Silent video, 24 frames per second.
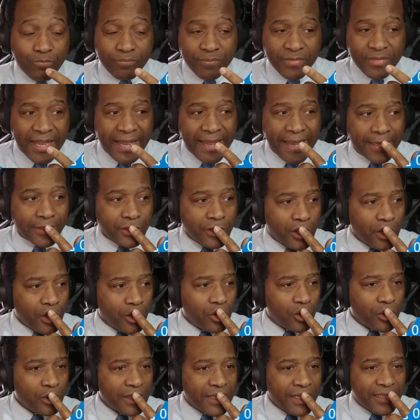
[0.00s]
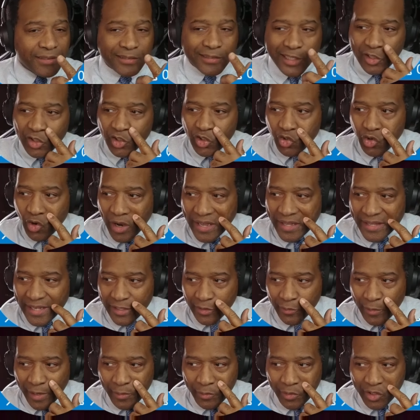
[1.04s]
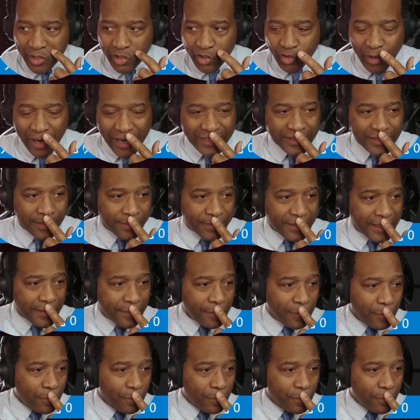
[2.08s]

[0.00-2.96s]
Yeah, so let's try this, right? We're gonna try something.